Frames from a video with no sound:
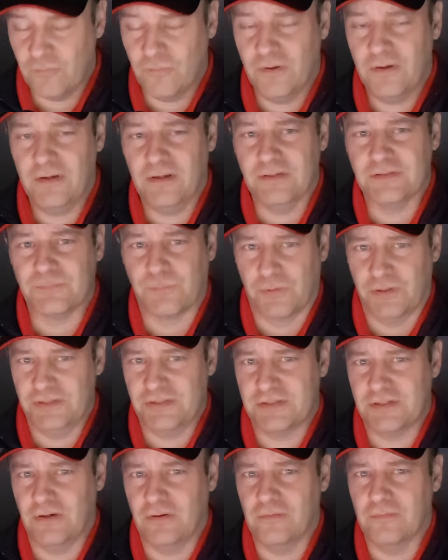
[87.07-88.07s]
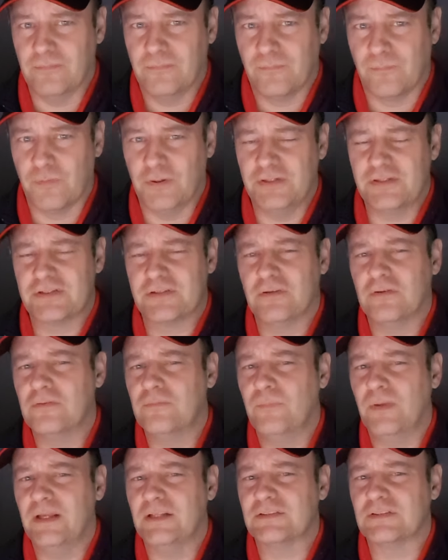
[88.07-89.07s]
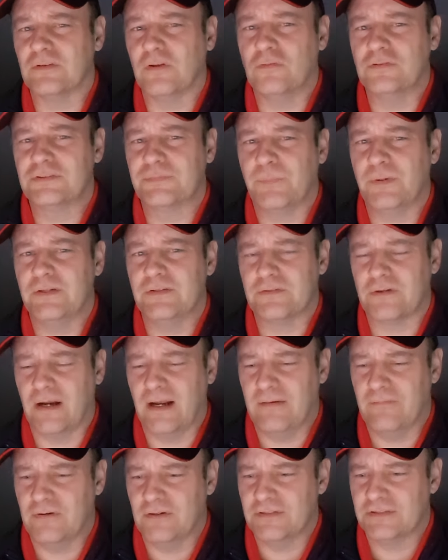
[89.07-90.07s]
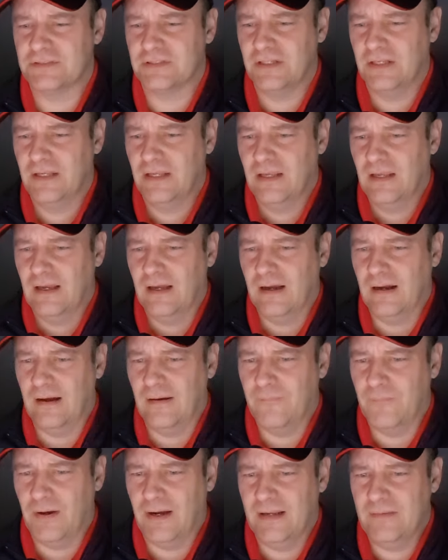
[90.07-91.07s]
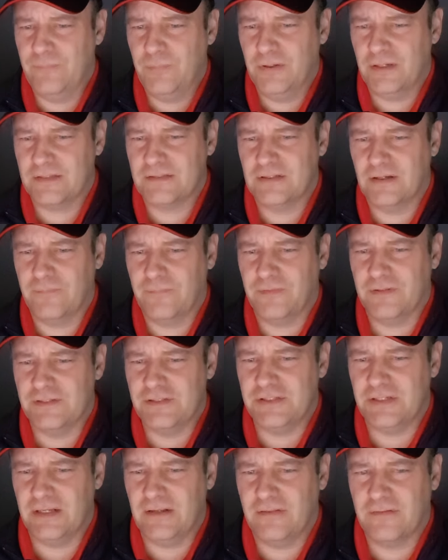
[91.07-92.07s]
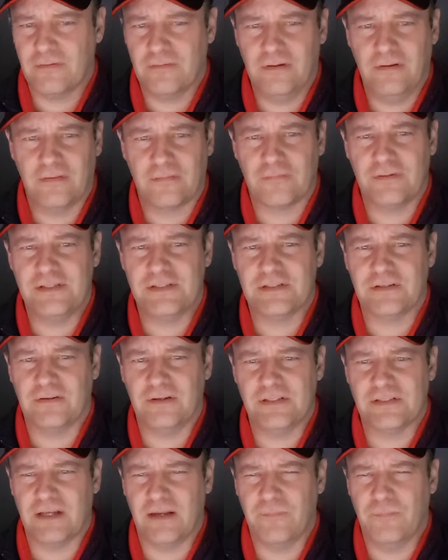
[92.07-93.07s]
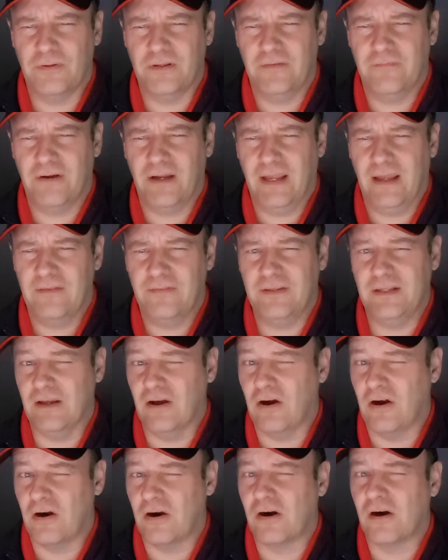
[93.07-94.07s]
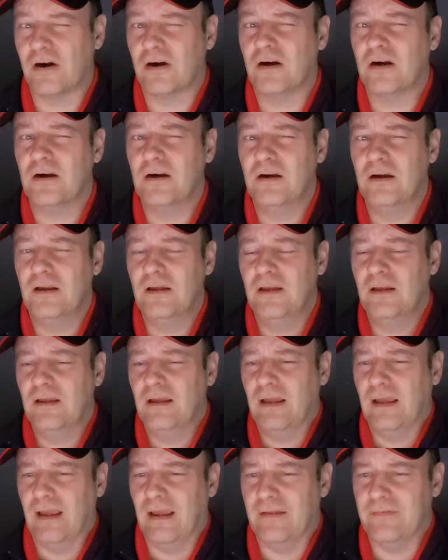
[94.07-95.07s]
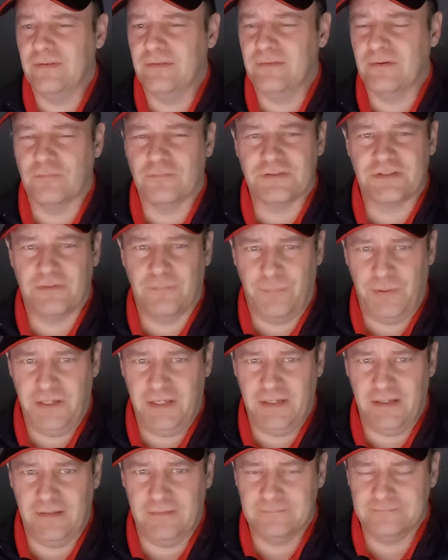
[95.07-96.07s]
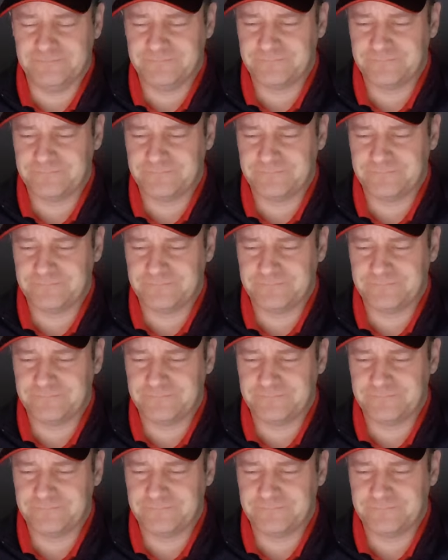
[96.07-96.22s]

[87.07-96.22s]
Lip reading: one is Bridgestone. Bridgestone makes low spin drivers. I picked up the J33 series. I believe I had the R, and then there was the P,